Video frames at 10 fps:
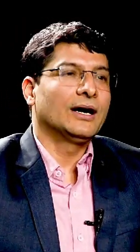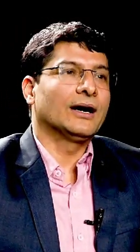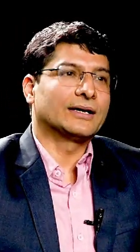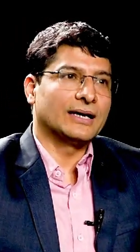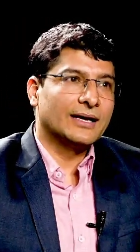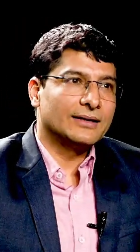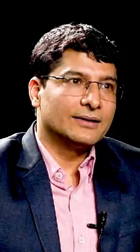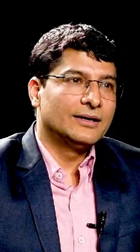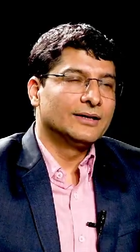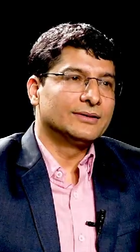
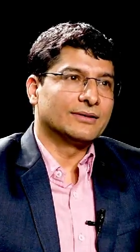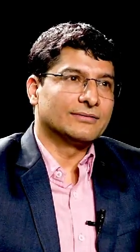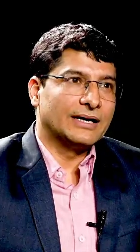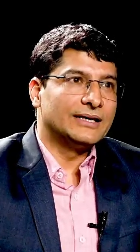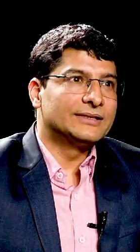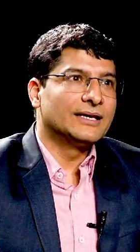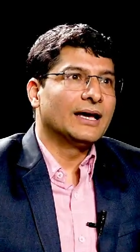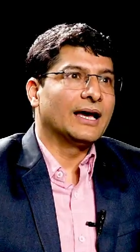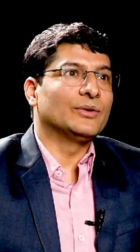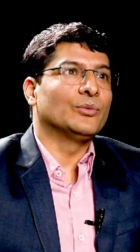Again, the rate
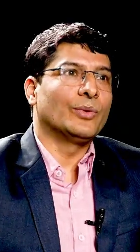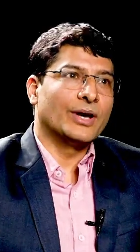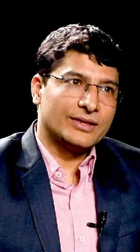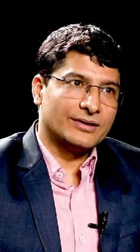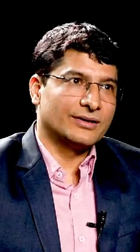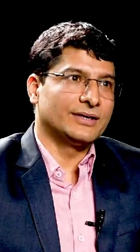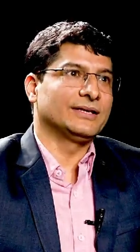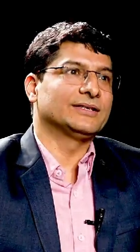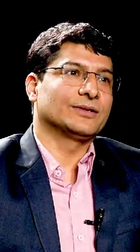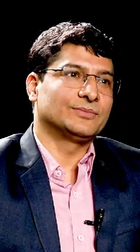and whether it
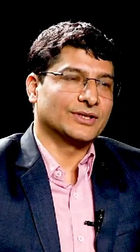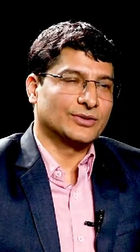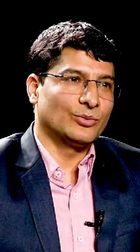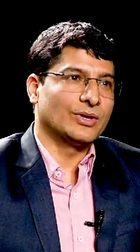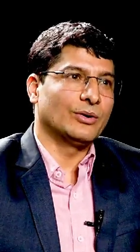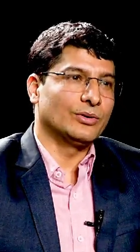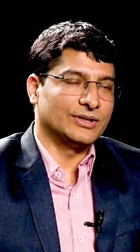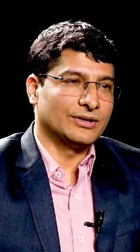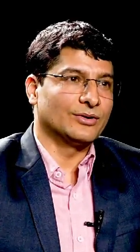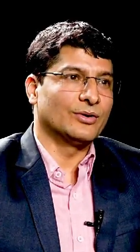is subject to
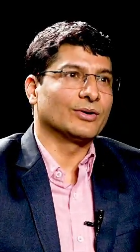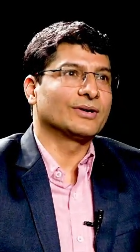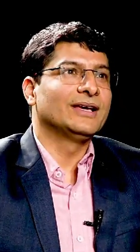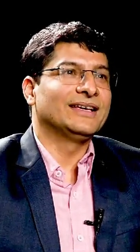withholding or not